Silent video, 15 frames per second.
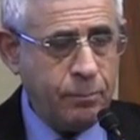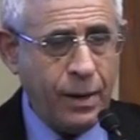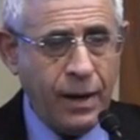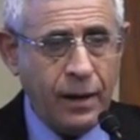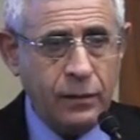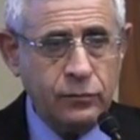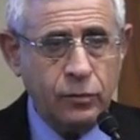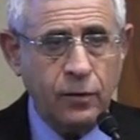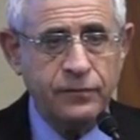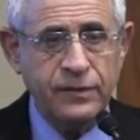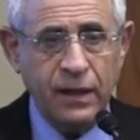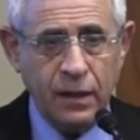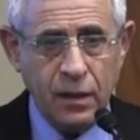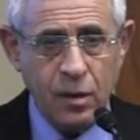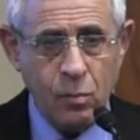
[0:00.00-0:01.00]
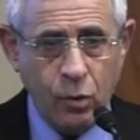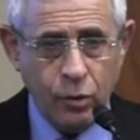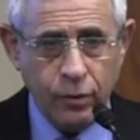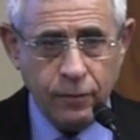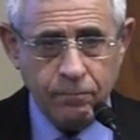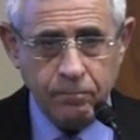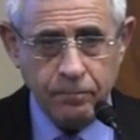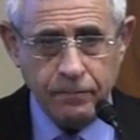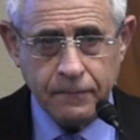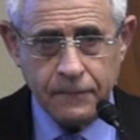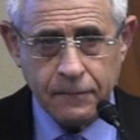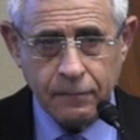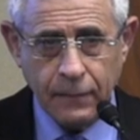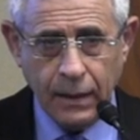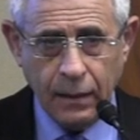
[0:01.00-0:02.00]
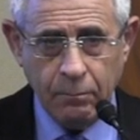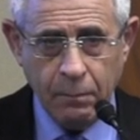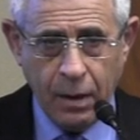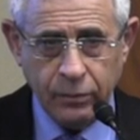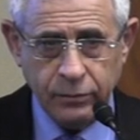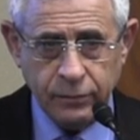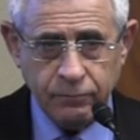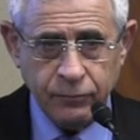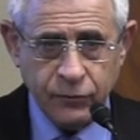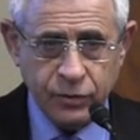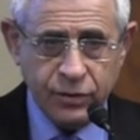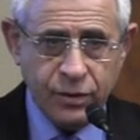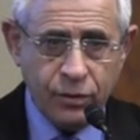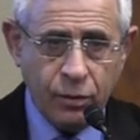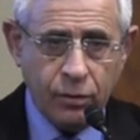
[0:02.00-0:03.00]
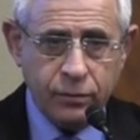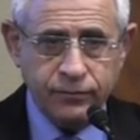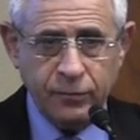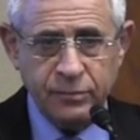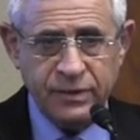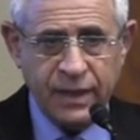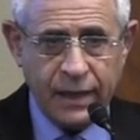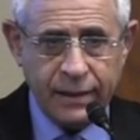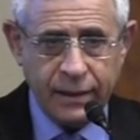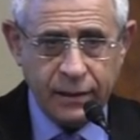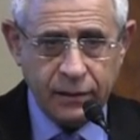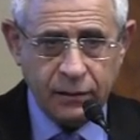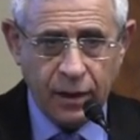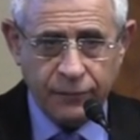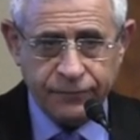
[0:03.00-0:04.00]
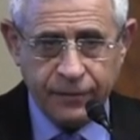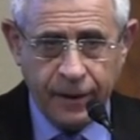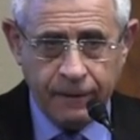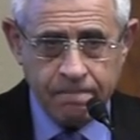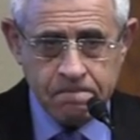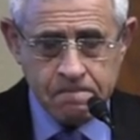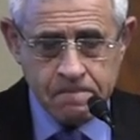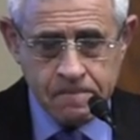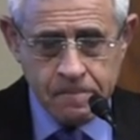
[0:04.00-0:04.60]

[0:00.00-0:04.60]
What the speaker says: part of the Hermon mountain, to the north from Dan and Daphna.